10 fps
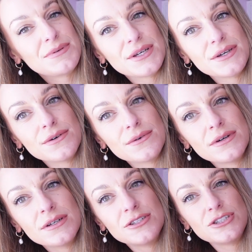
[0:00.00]
blue
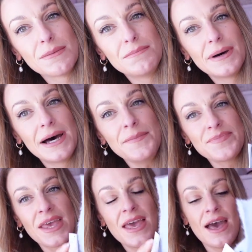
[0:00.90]
jumper.
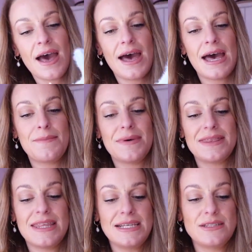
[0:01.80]

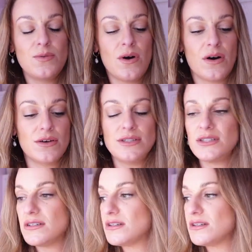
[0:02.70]
This was,